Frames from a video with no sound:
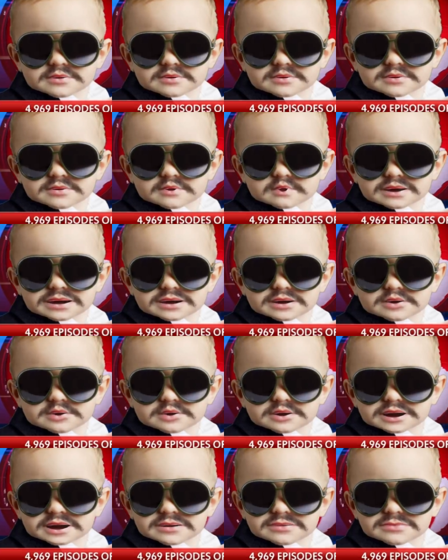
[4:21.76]
For this
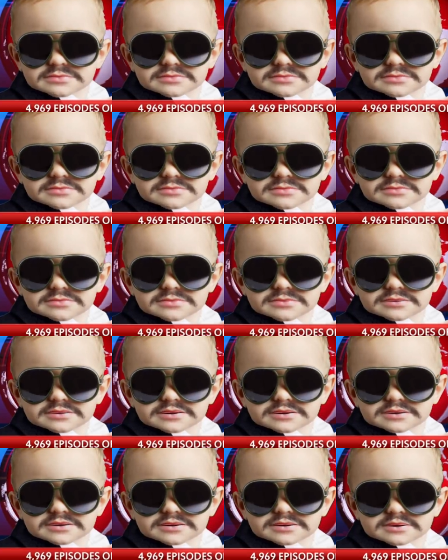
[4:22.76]
show
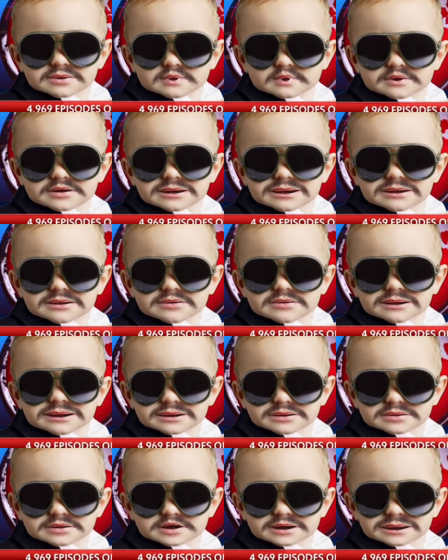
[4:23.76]
to not
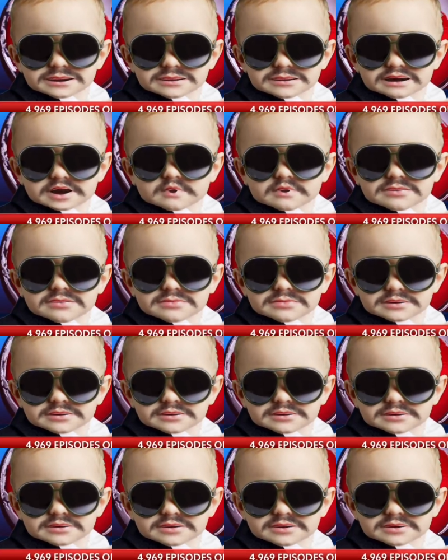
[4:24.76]
be canceled,
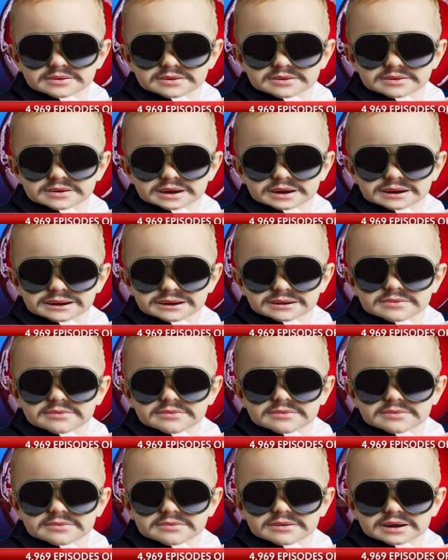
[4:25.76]
who the
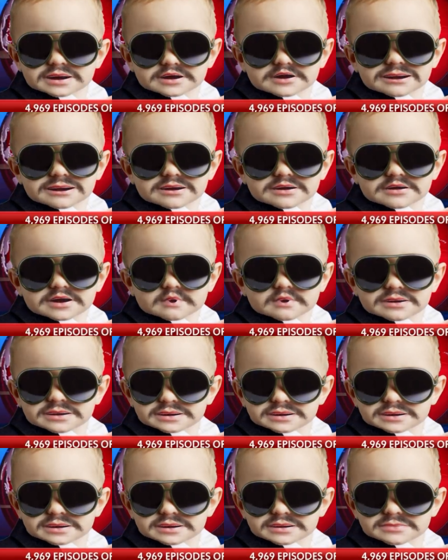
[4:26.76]
hell does he
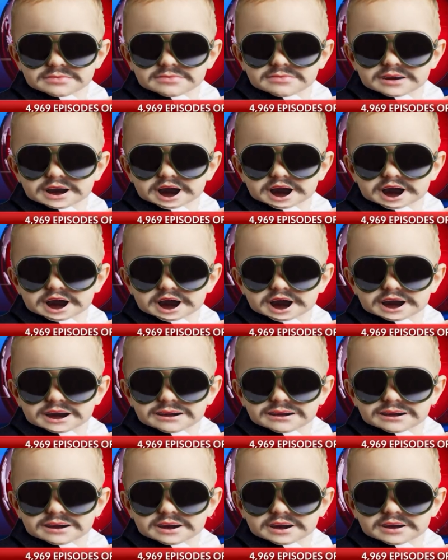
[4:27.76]
know
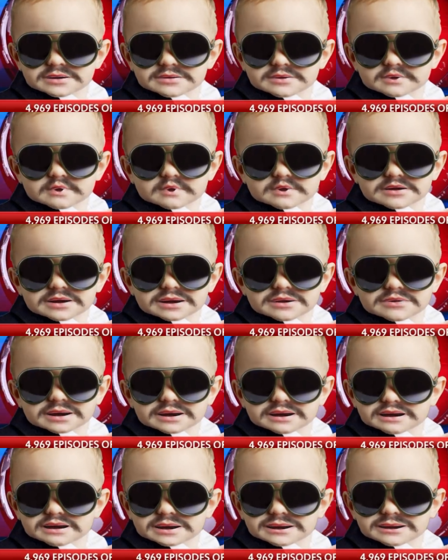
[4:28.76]
uh, for
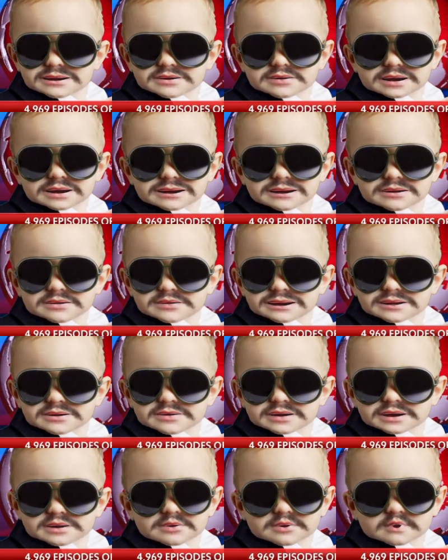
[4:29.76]
this uh, to not be
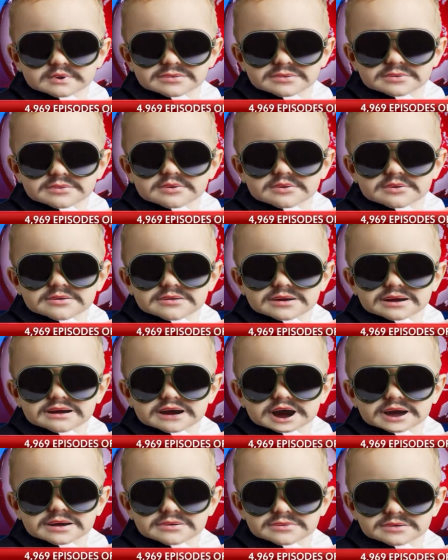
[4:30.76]
canceled.
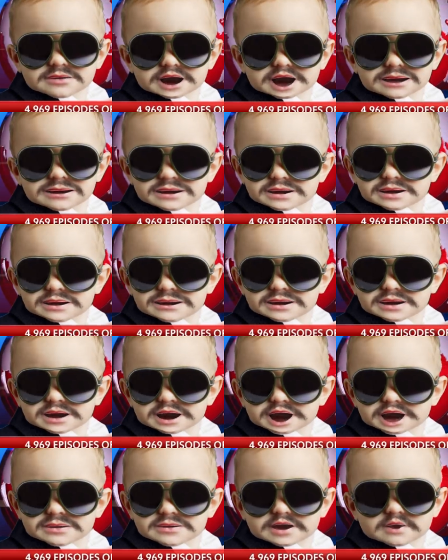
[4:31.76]
It's like uh, they
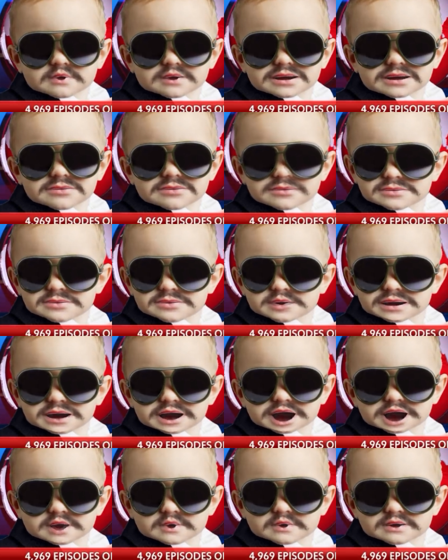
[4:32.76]
never call him into
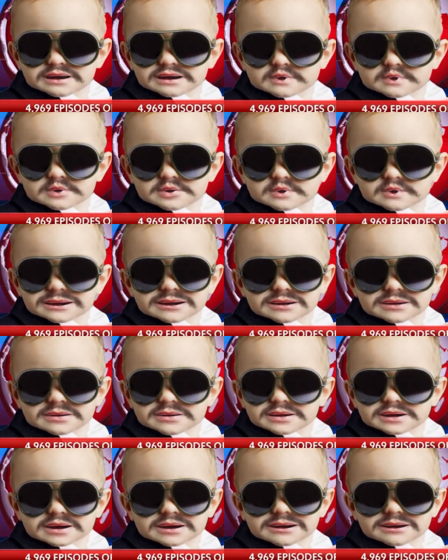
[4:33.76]
the office and say,
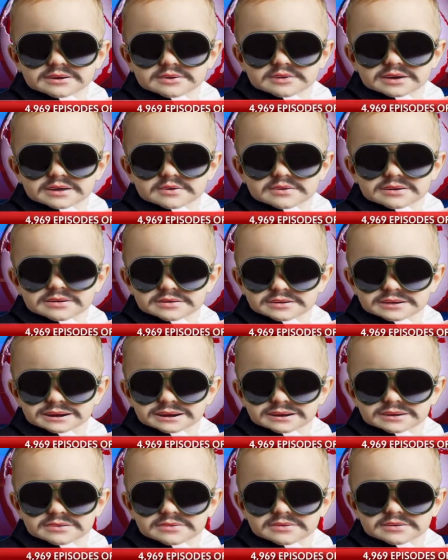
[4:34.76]
"Hey, Jerry,
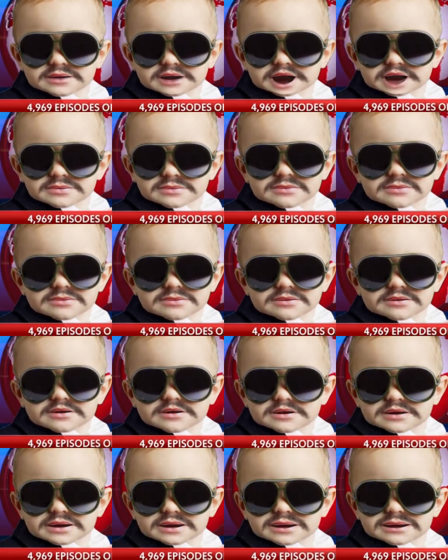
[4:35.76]
uh, um,
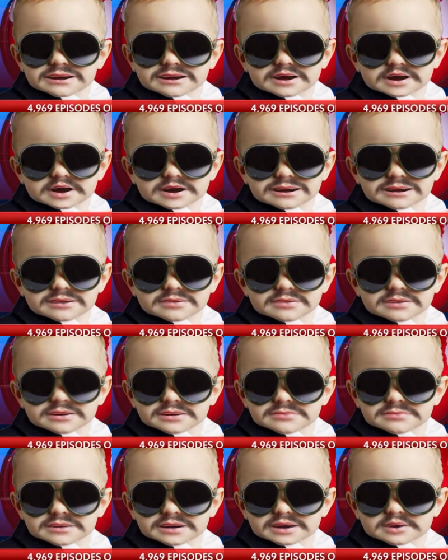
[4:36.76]
you know uh,
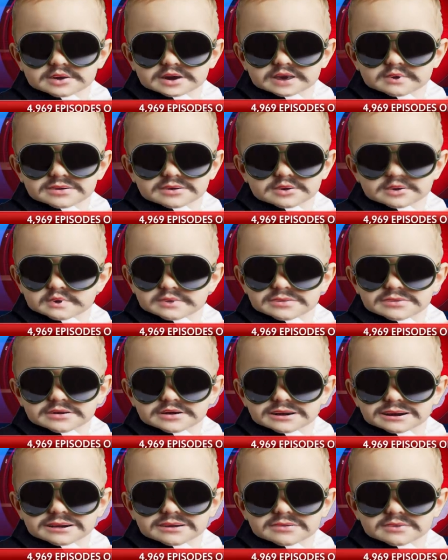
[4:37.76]
the show's
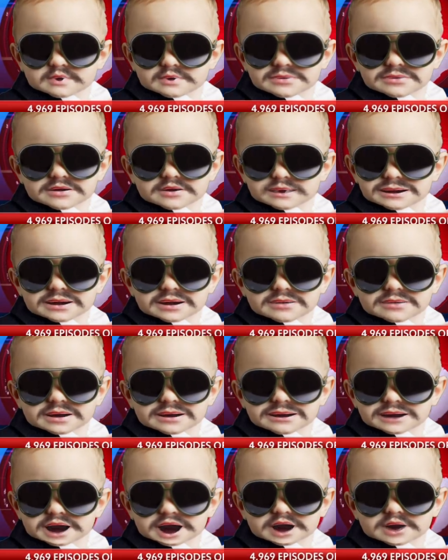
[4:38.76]
not that good,
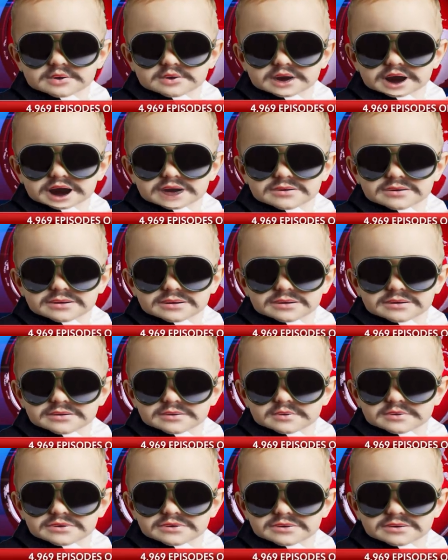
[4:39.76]
uh, so
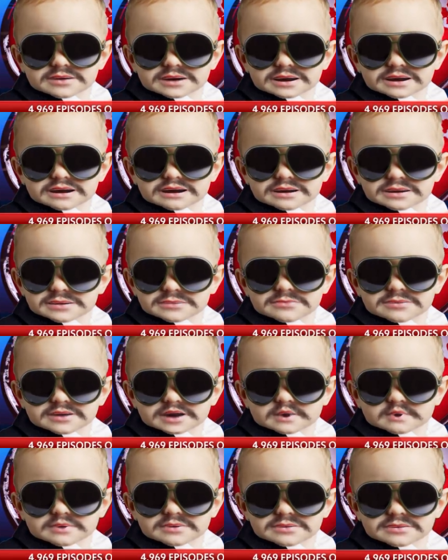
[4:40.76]
we're gonna cancel."
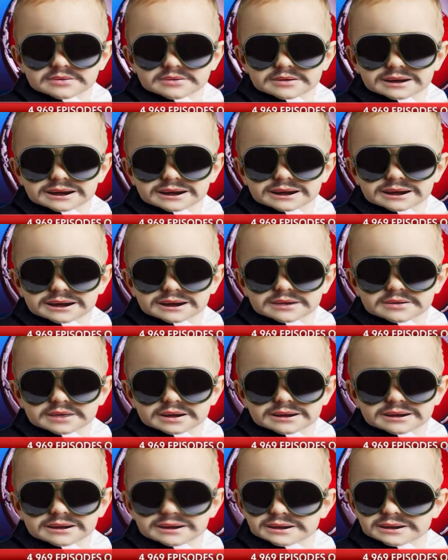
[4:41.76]
No, he's
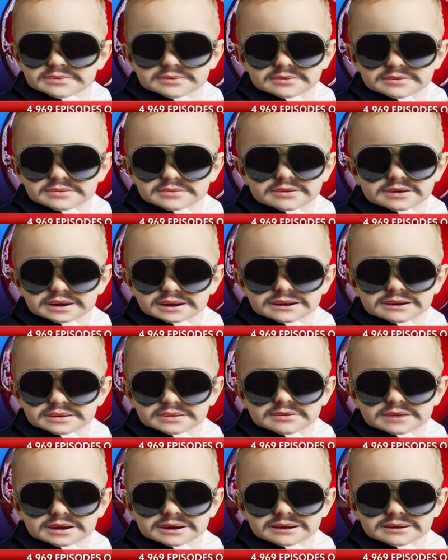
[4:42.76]
never had
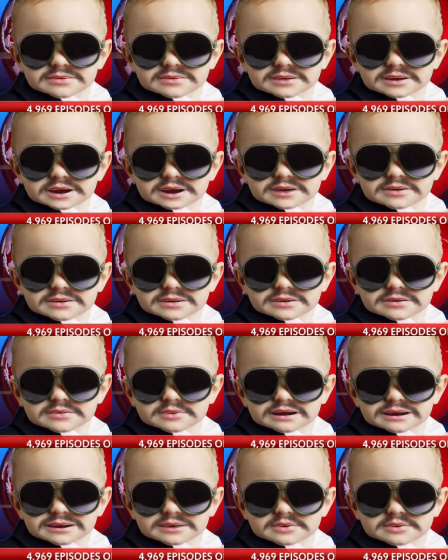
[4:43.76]
that damn
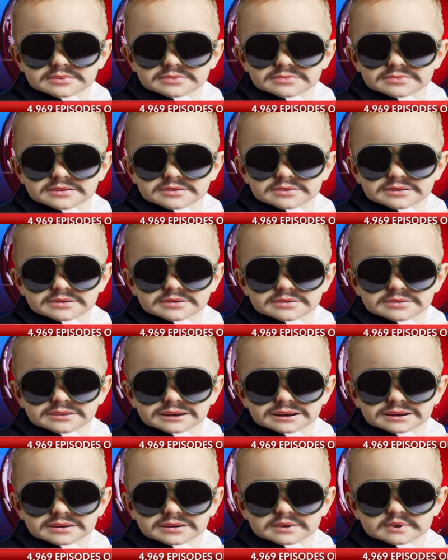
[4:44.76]
conversation.
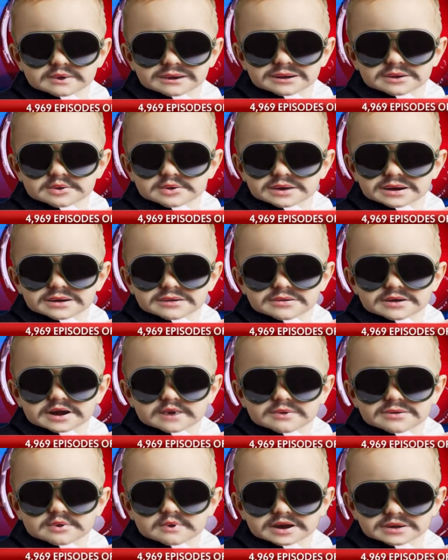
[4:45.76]
That shit
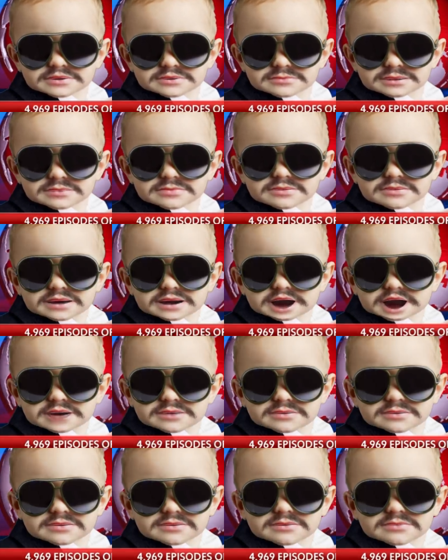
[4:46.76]
goes on and
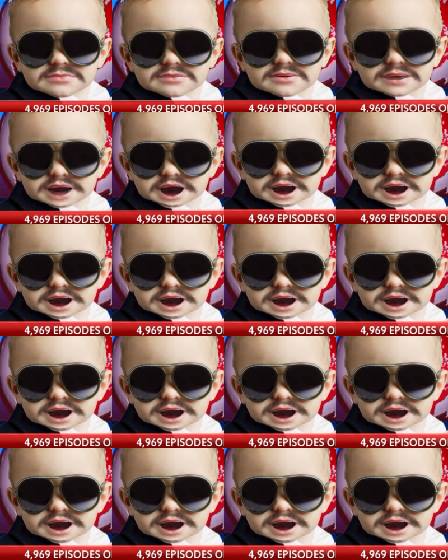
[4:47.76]
on and